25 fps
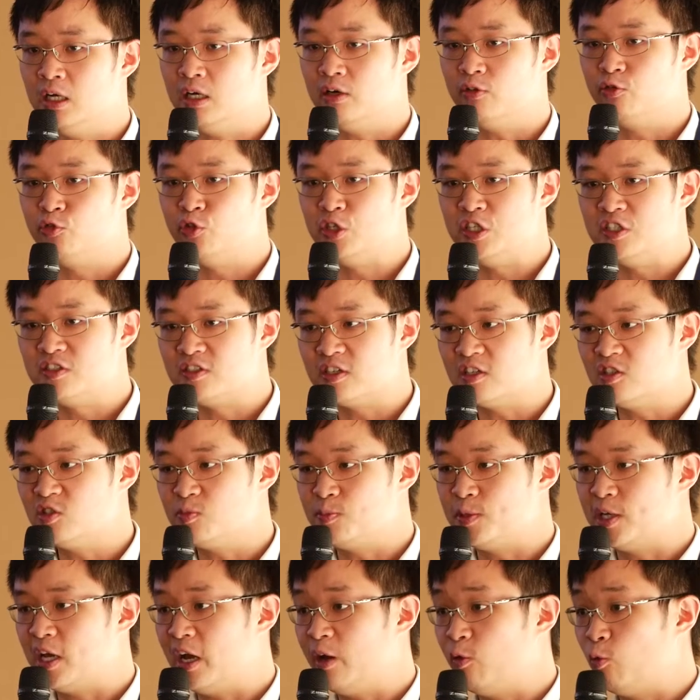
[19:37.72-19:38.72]
reasons
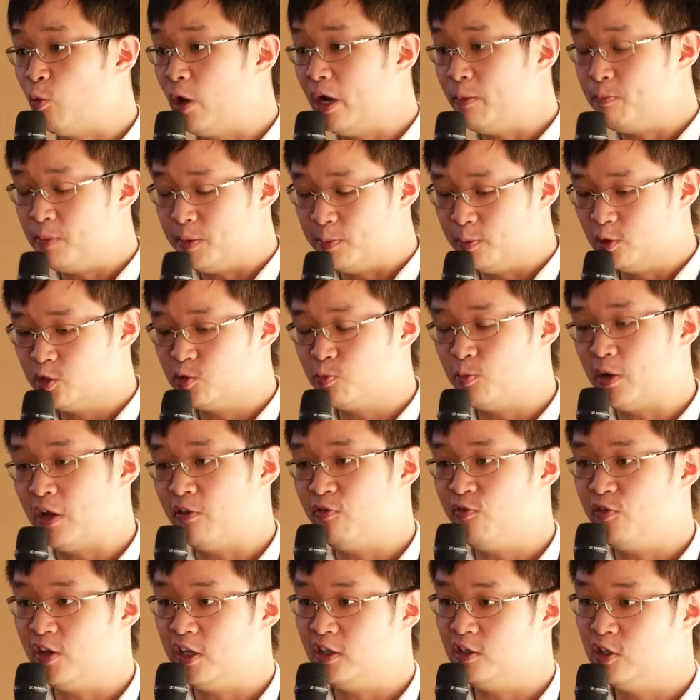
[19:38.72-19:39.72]
behind why people spread
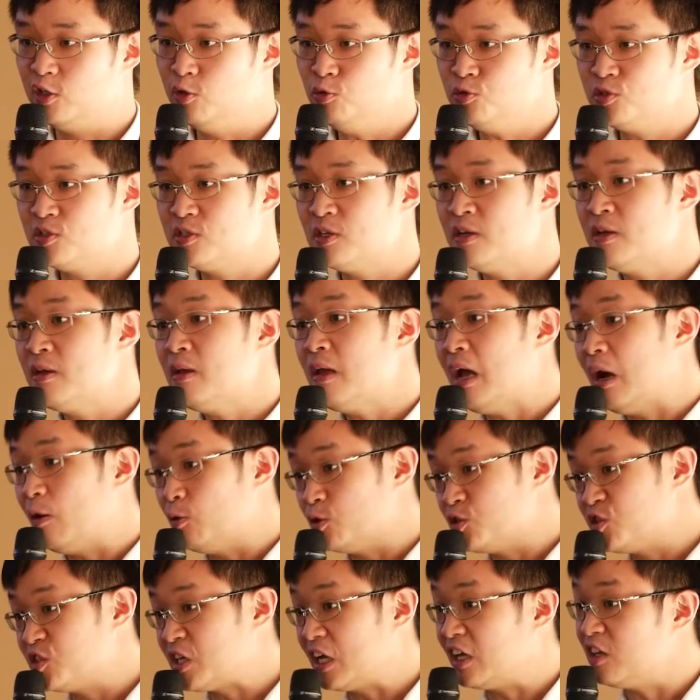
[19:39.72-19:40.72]
fake news. Our
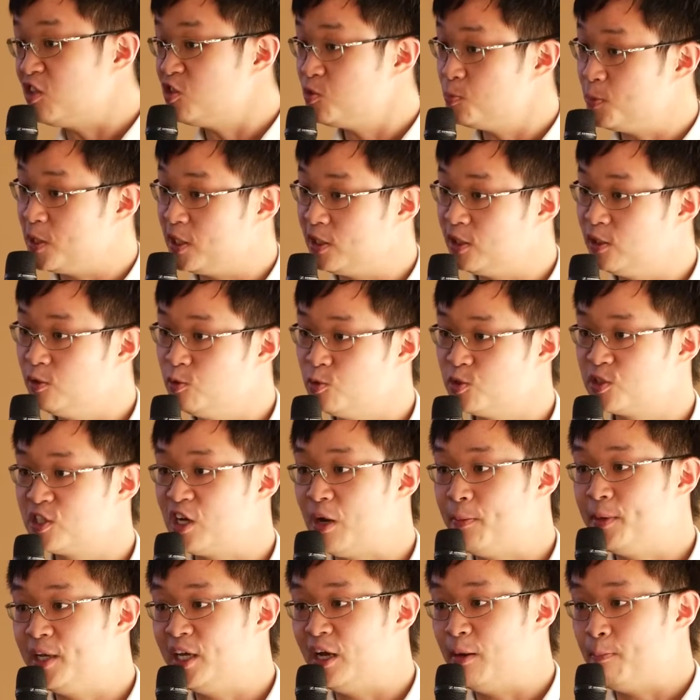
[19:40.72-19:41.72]
second speaker, who's
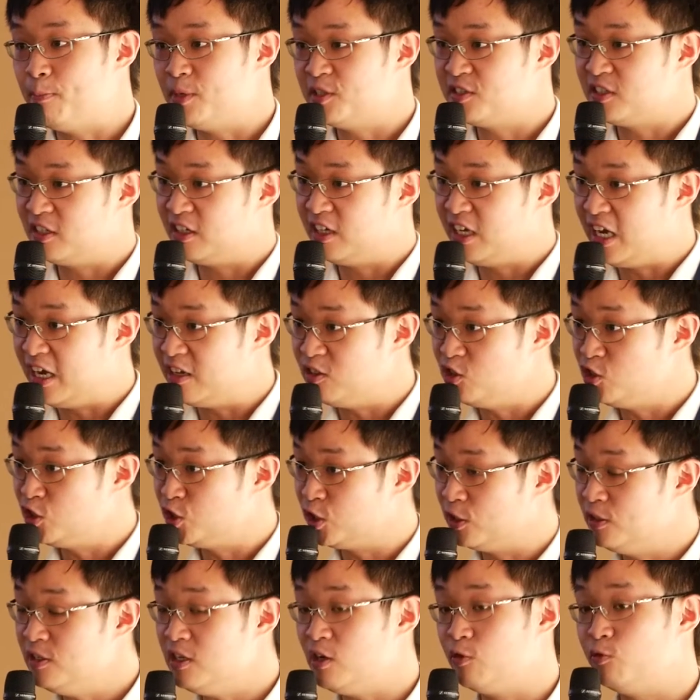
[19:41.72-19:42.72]
coming up, Mr. Ken
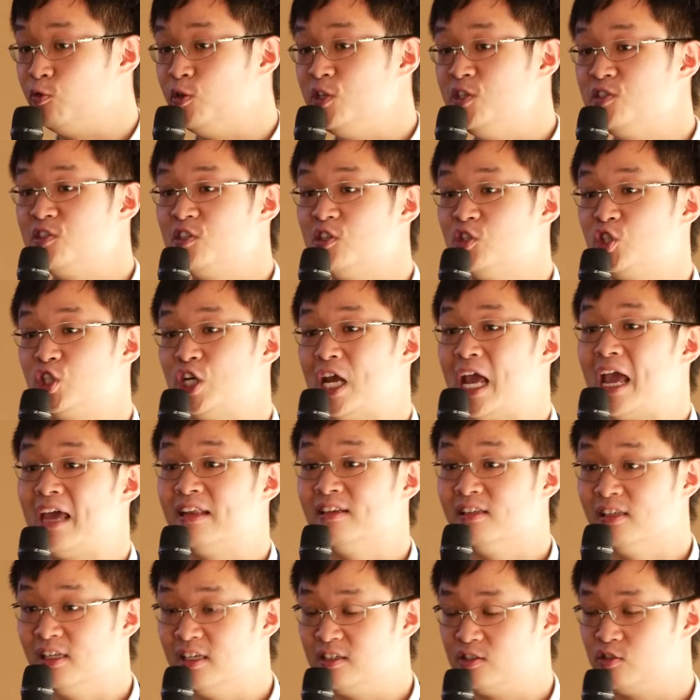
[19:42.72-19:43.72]
Chen, a research
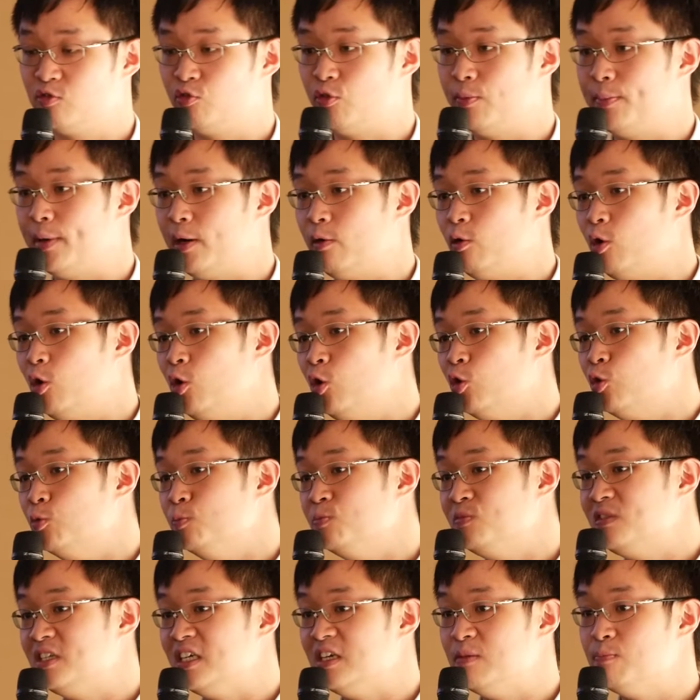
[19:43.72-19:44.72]
analyst from our home
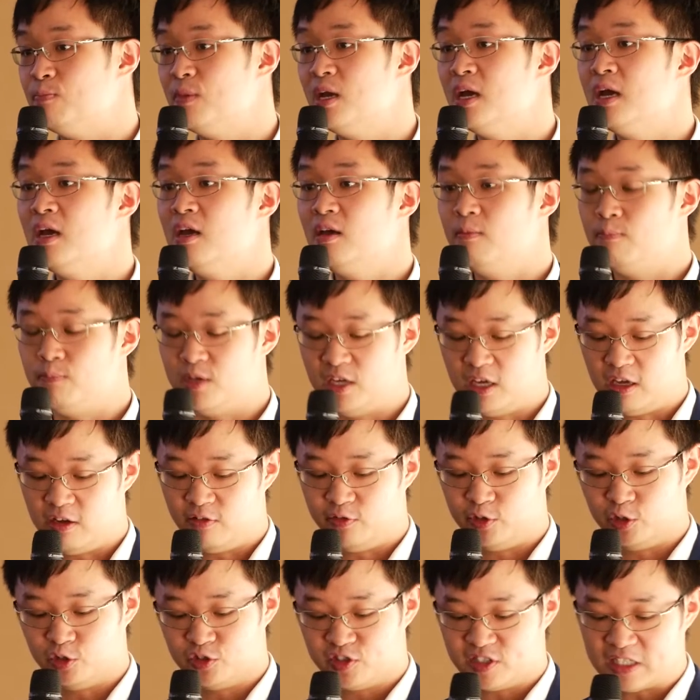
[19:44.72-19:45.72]
team
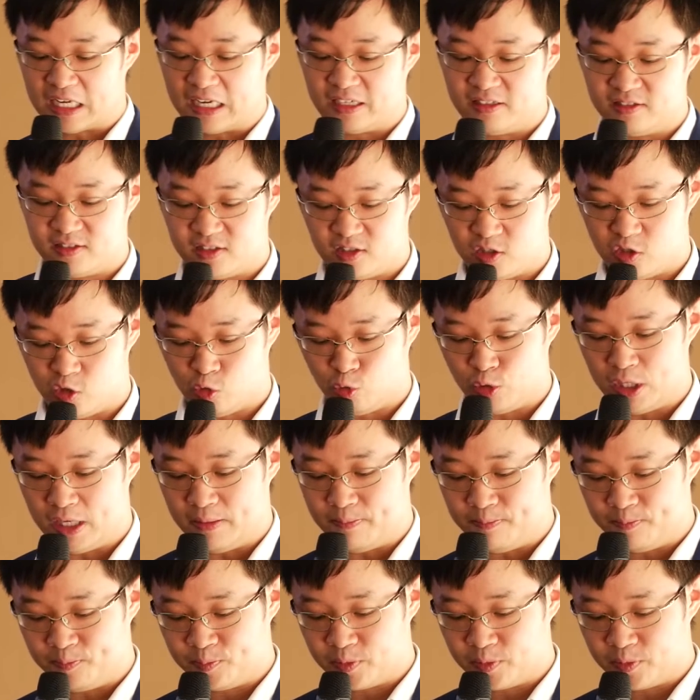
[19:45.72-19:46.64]
behavioral science unit.